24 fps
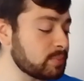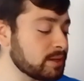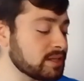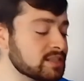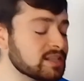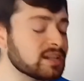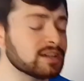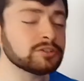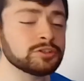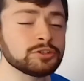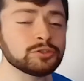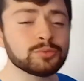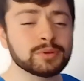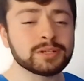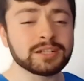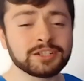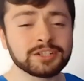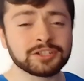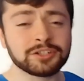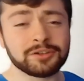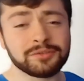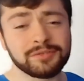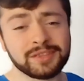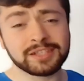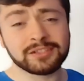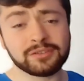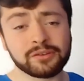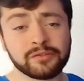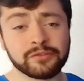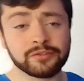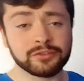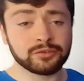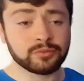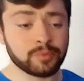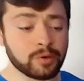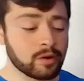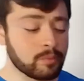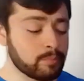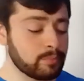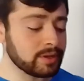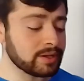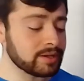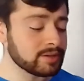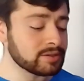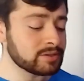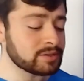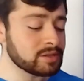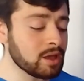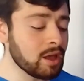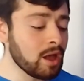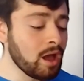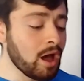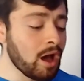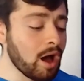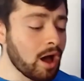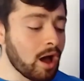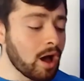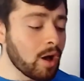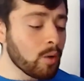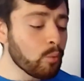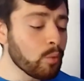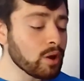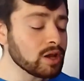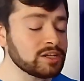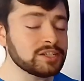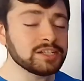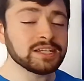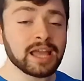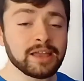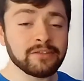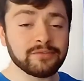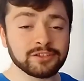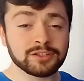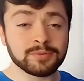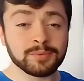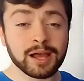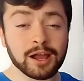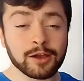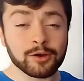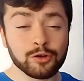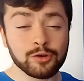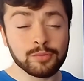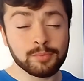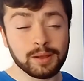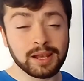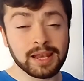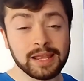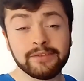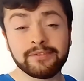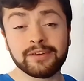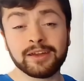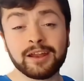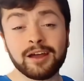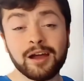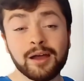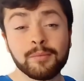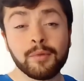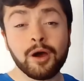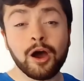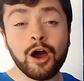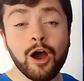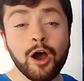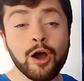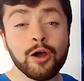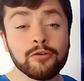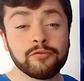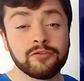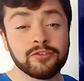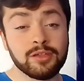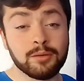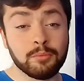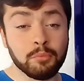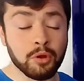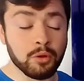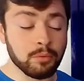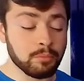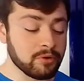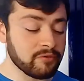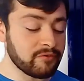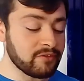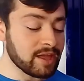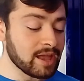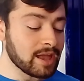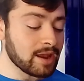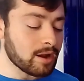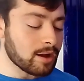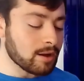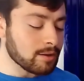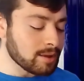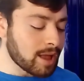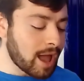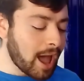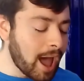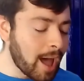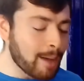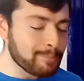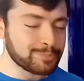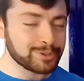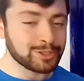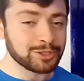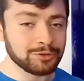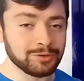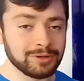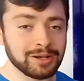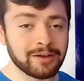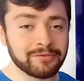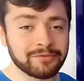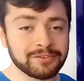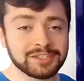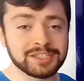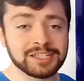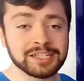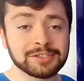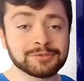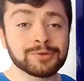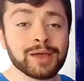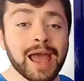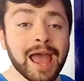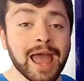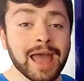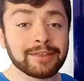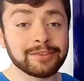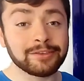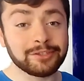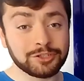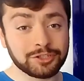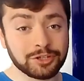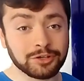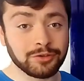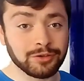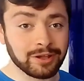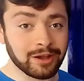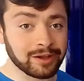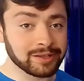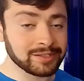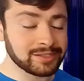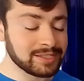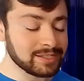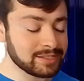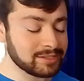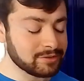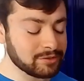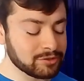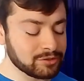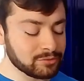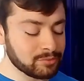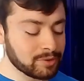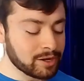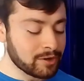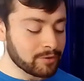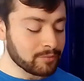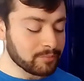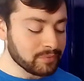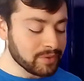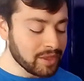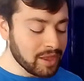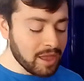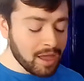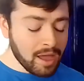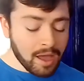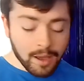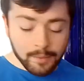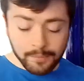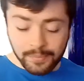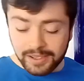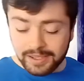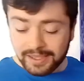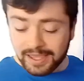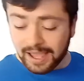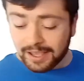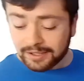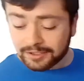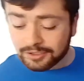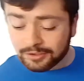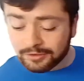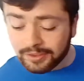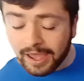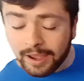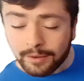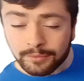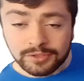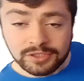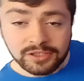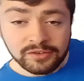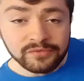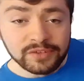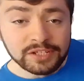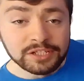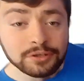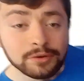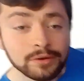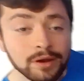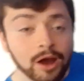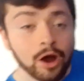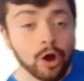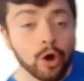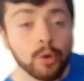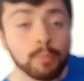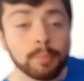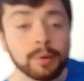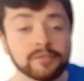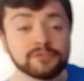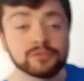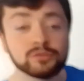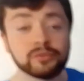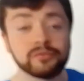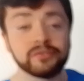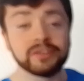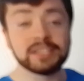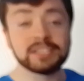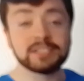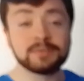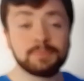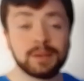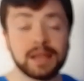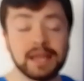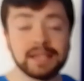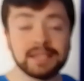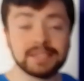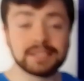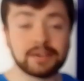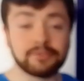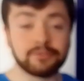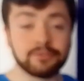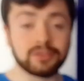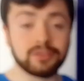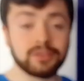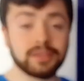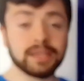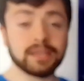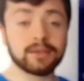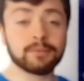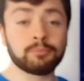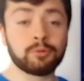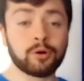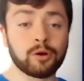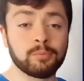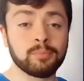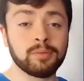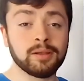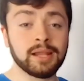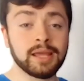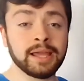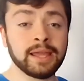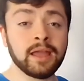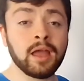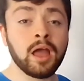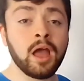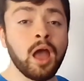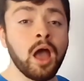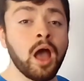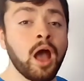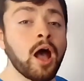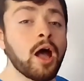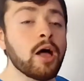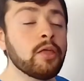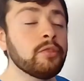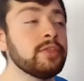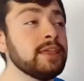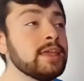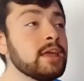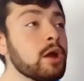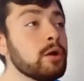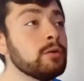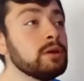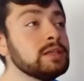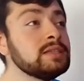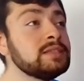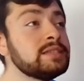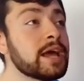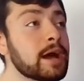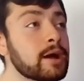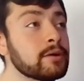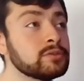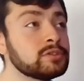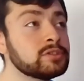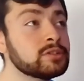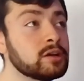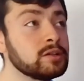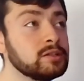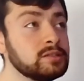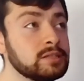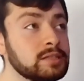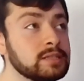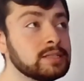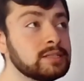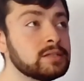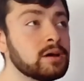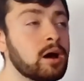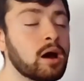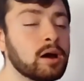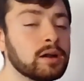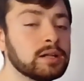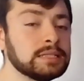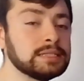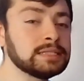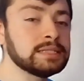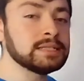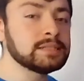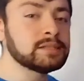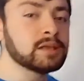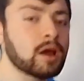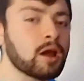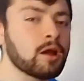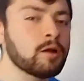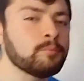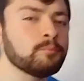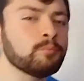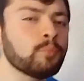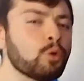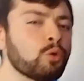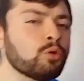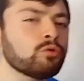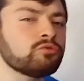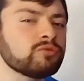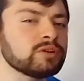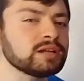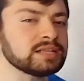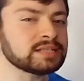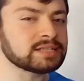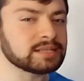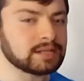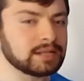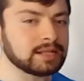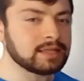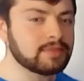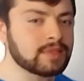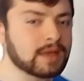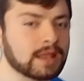piece. And I just wanted to show this off as well, because when she gave it to me, I couldn't believe it, and I'm over the moon with it, and I absolutely love this thing, because I had to show you guys this as well. But yeah, so that was the video, and I hope I've sort of explained everything properly. The only downside to this TARDIS is, more recently